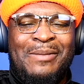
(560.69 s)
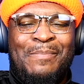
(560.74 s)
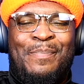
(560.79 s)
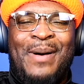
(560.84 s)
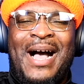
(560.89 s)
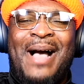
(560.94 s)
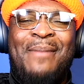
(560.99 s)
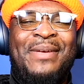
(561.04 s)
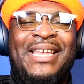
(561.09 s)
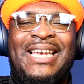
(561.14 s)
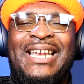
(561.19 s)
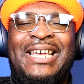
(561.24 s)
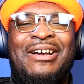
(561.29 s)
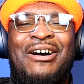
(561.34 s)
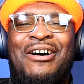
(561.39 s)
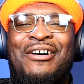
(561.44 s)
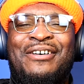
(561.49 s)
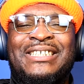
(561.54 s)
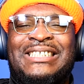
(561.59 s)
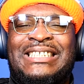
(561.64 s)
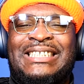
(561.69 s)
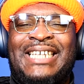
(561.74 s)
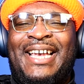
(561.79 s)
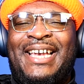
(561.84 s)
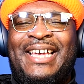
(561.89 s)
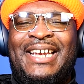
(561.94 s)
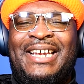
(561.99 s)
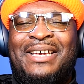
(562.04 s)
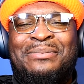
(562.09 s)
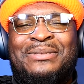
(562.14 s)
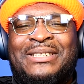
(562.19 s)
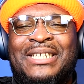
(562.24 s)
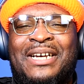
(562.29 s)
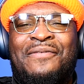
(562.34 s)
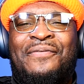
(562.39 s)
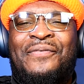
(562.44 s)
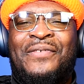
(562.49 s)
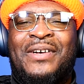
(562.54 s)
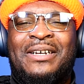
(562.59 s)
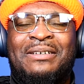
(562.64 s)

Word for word: fight I got in was in, at Penn State.